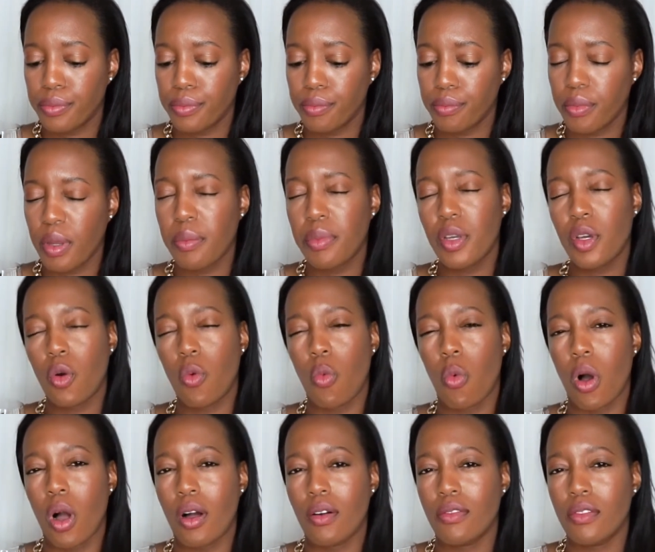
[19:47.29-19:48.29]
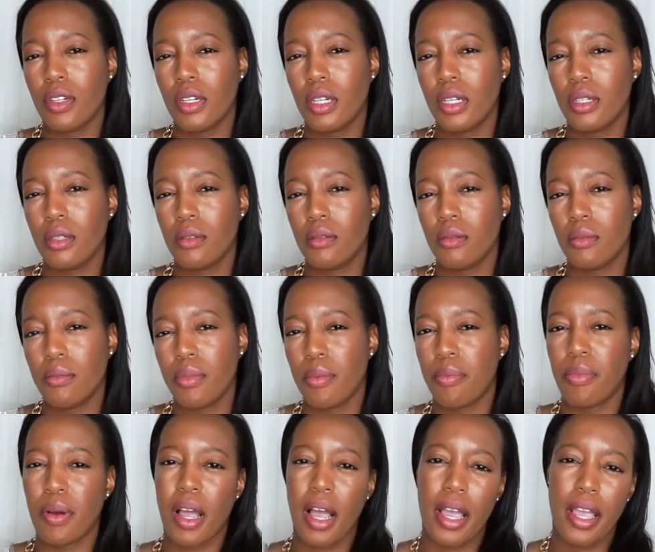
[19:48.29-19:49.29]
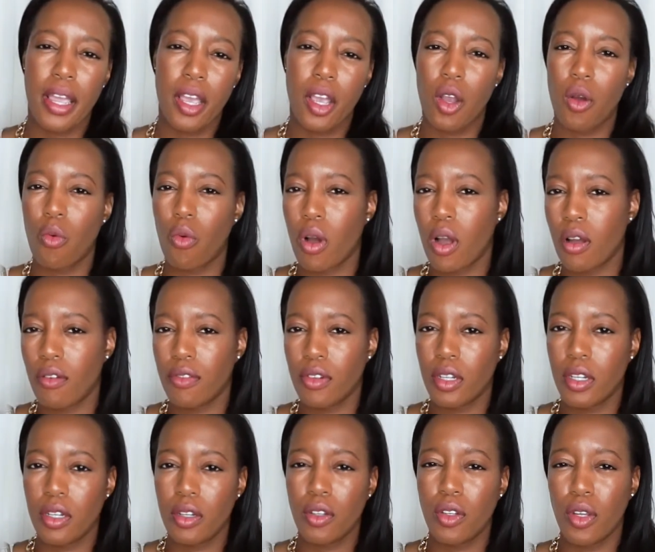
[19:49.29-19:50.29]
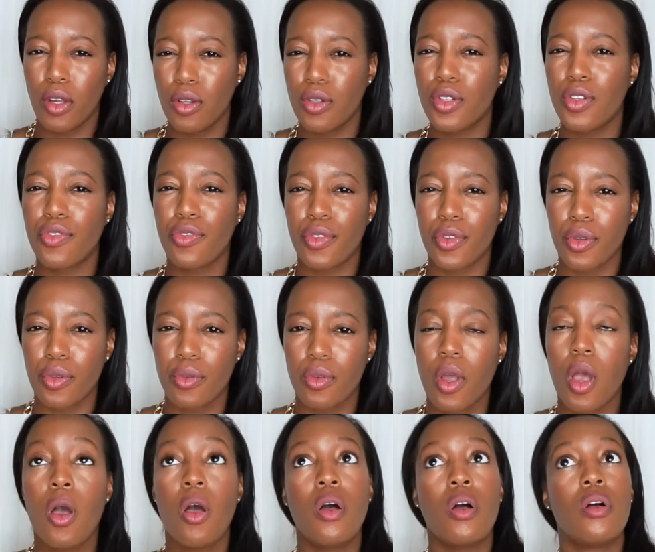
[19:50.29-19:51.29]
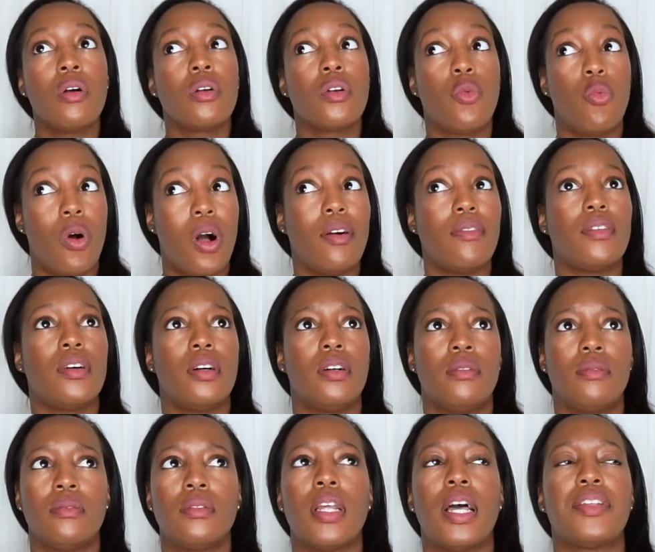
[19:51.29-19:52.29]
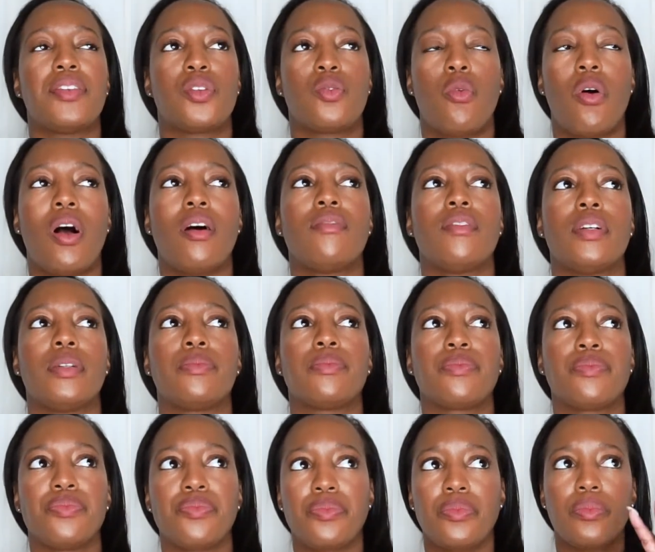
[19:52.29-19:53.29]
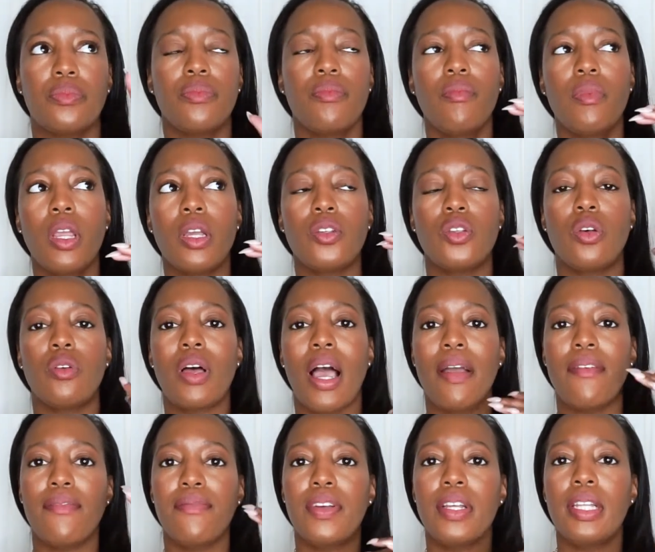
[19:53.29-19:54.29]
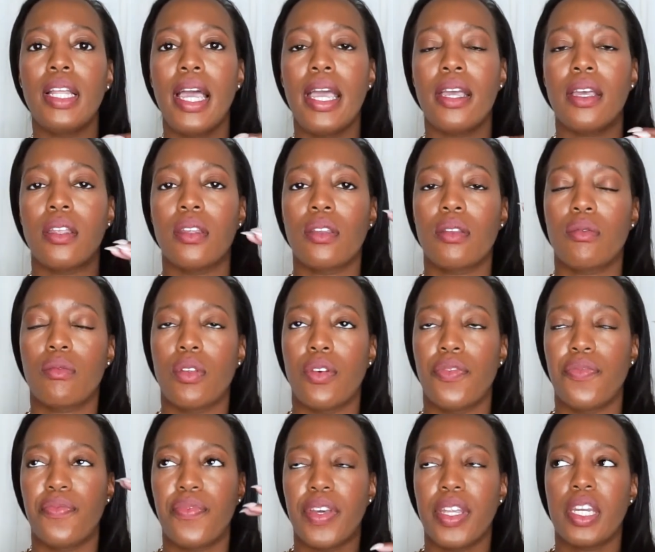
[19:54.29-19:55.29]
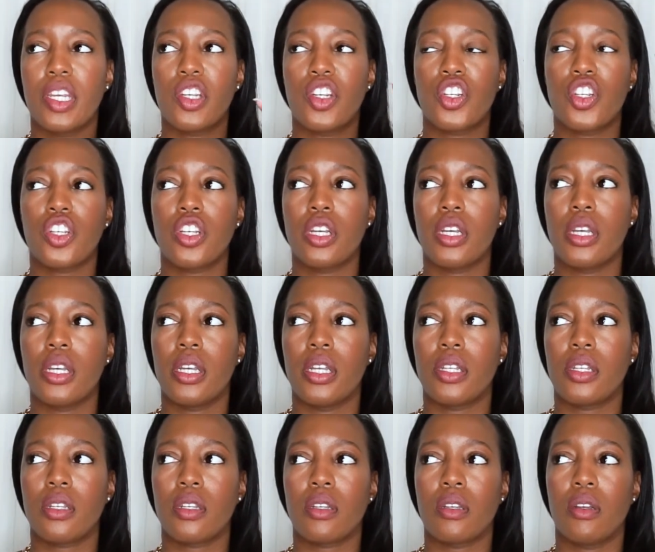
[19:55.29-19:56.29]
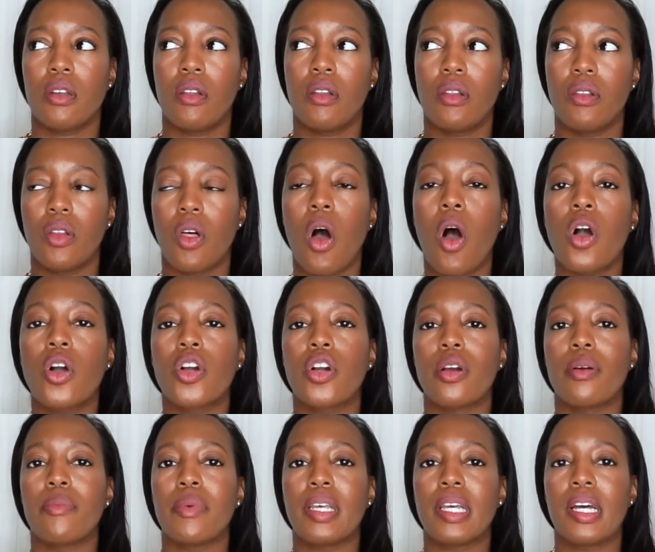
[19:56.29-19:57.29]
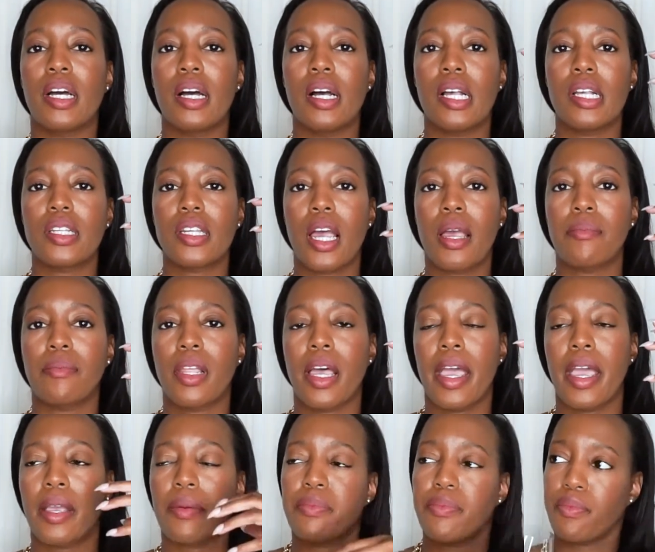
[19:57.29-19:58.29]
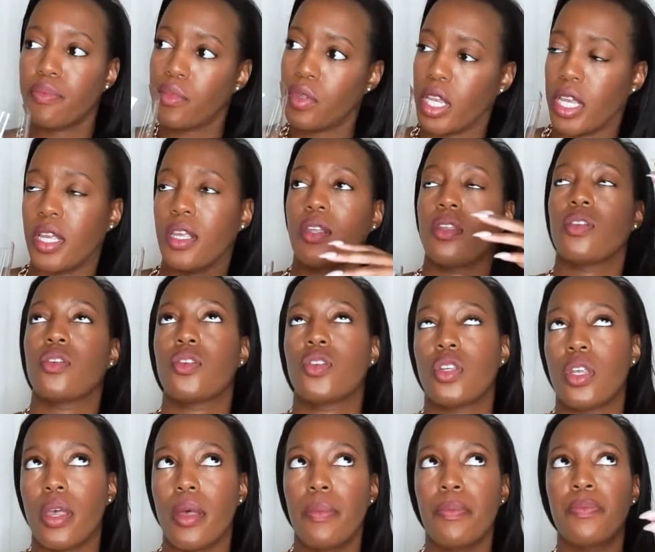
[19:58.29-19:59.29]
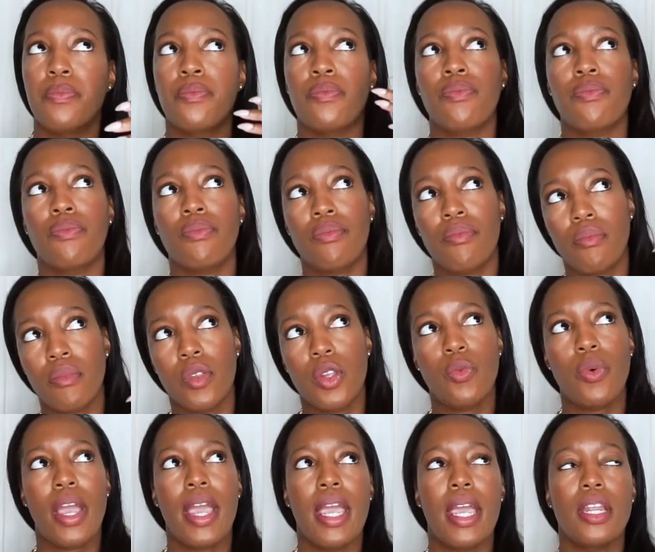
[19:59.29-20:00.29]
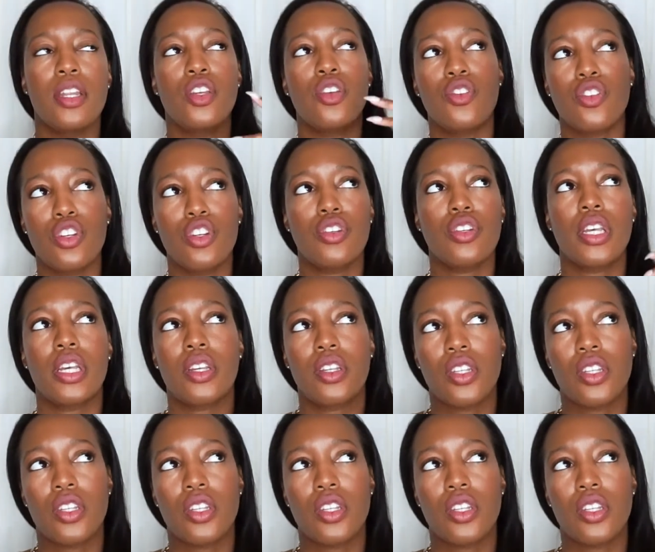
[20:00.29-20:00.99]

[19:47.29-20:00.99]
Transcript: Maybe guava? Papaya, guava? Those fruit. Guava. That's guava. So I feel like the finish is longer because I'm like taking a sip, right? And usually you take a